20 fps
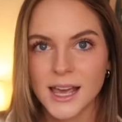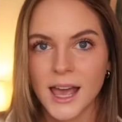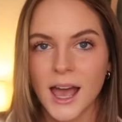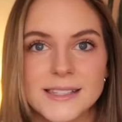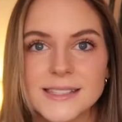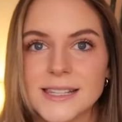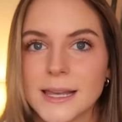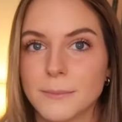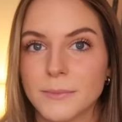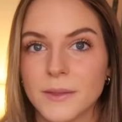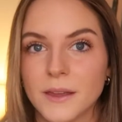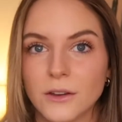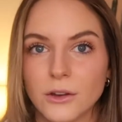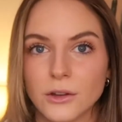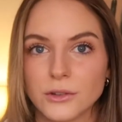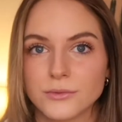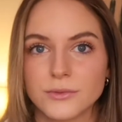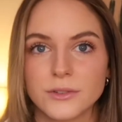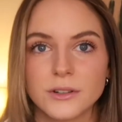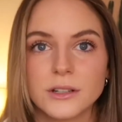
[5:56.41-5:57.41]
The same thing
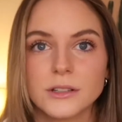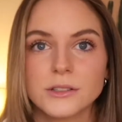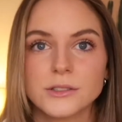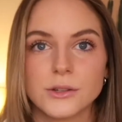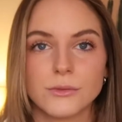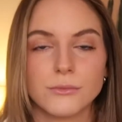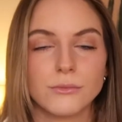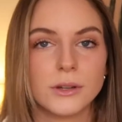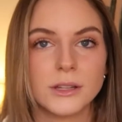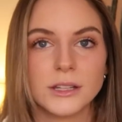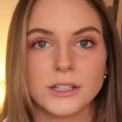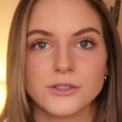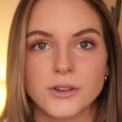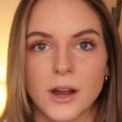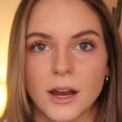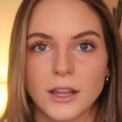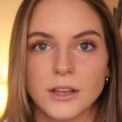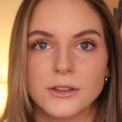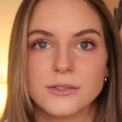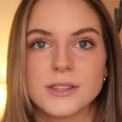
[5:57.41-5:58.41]
goes for reels. Really
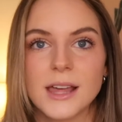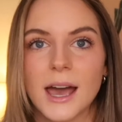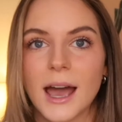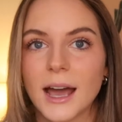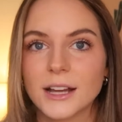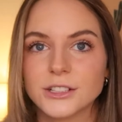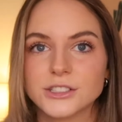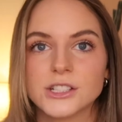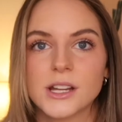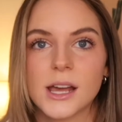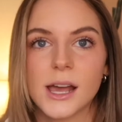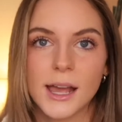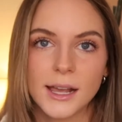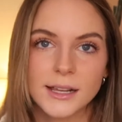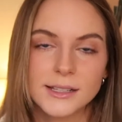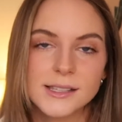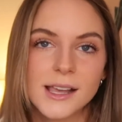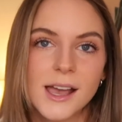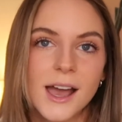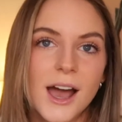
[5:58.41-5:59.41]
try to use the
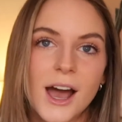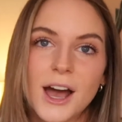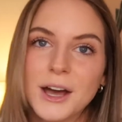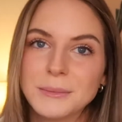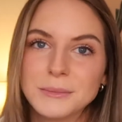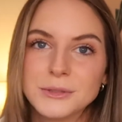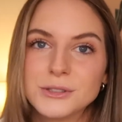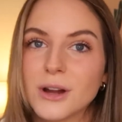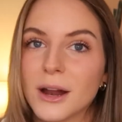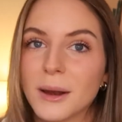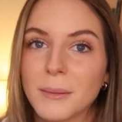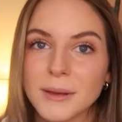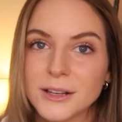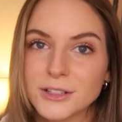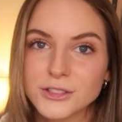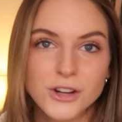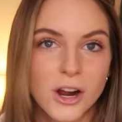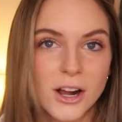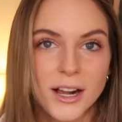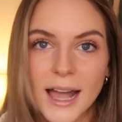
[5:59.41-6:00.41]
hashtags, try to make
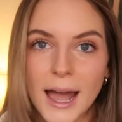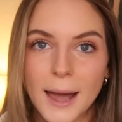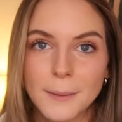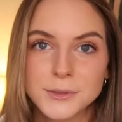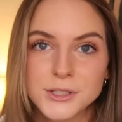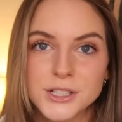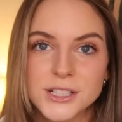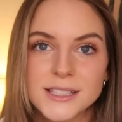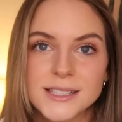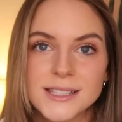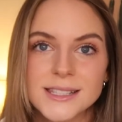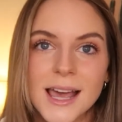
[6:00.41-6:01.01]
strong captions.